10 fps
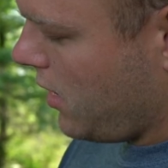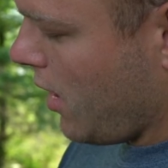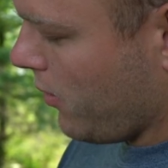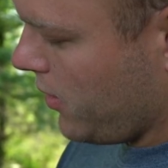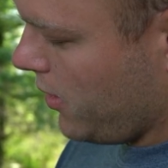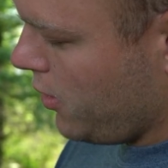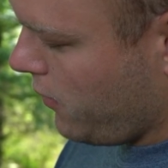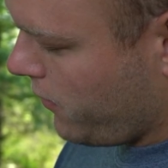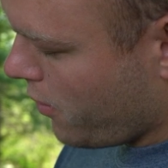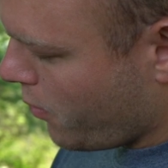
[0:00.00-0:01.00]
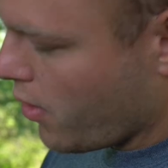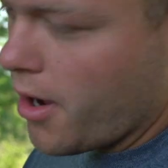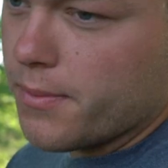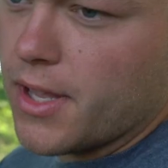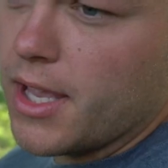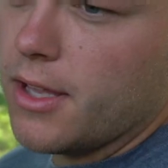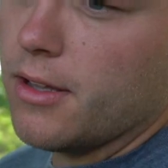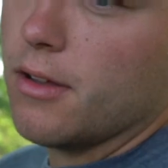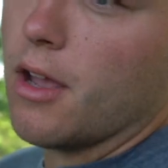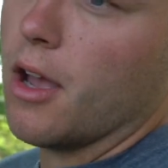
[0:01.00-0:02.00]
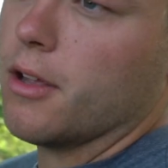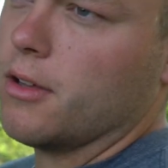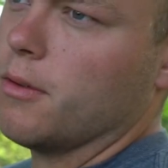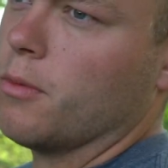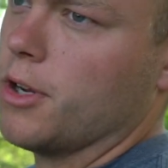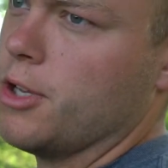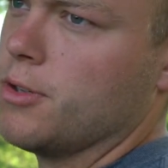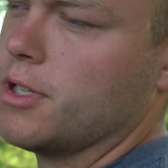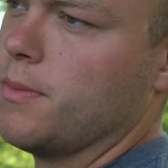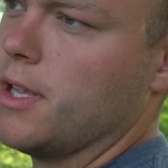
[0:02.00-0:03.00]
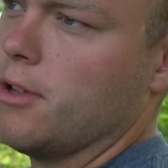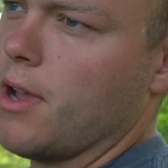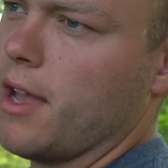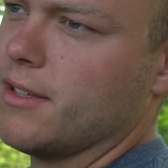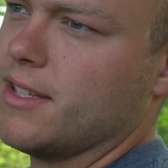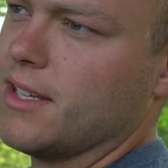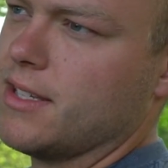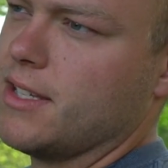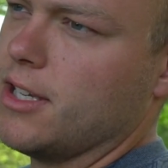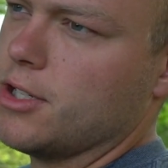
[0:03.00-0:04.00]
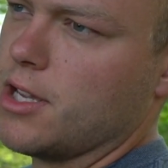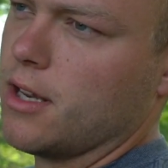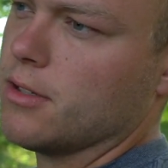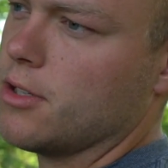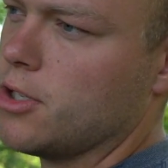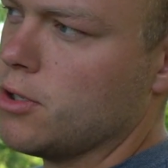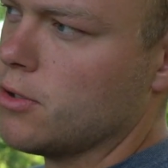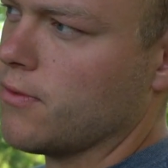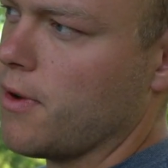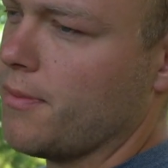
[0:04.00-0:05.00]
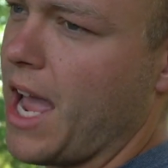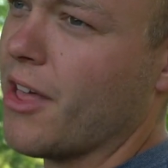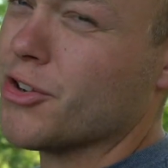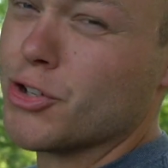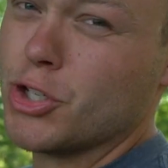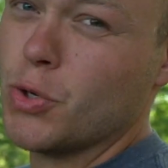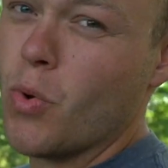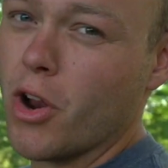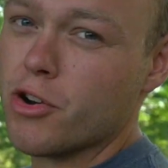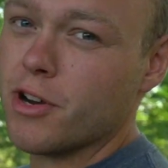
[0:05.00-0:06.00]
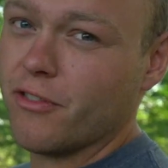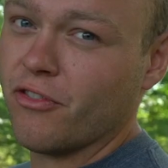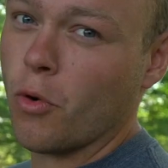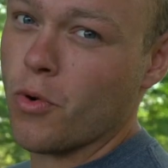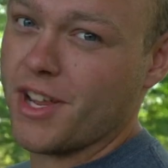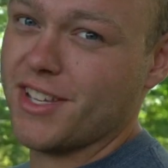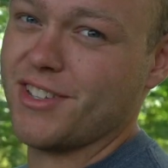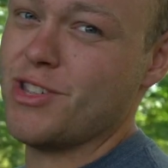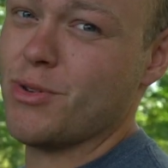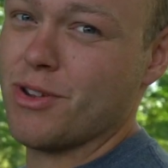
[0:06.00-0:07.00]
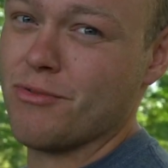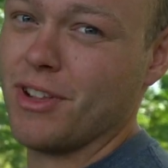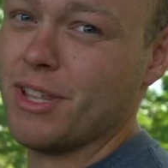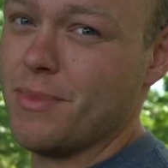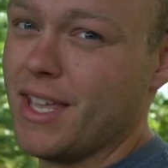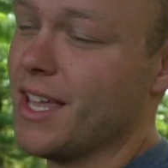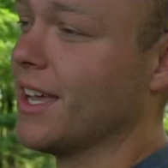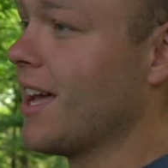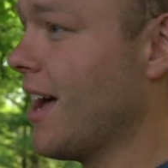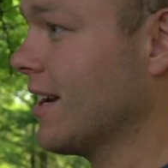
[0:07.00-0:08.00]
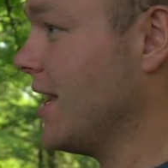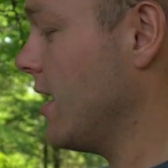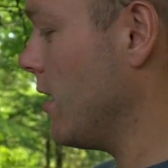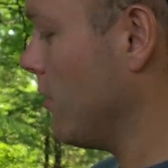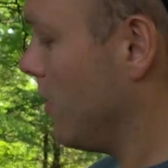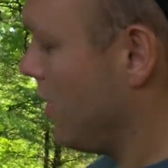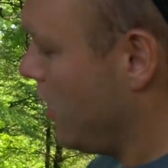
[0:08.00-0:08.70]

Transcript: now with the new firmware update uh, where it used to be you had 16 channels to choose from now there's 240 so you can really be incognito